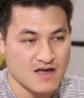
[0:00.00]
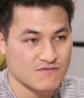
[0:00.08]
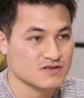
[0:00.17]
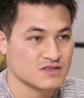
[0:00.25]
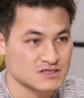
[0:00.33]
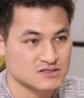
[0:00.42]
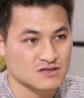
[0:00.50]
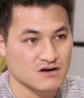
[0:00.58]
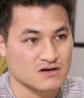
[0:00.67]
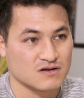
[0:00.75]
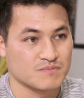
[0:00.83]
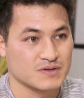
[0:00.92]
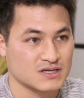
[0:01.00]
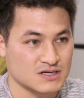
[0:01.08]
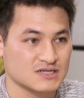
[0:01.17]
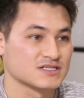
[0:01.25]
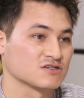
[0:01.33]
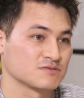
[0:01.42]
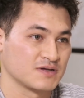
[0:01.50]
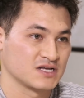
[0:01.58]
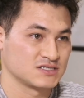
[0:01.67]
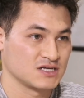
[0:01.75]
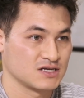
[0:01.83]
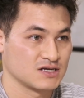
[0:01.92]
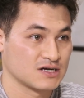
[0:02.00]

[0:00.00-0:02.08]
everything started because I was placed in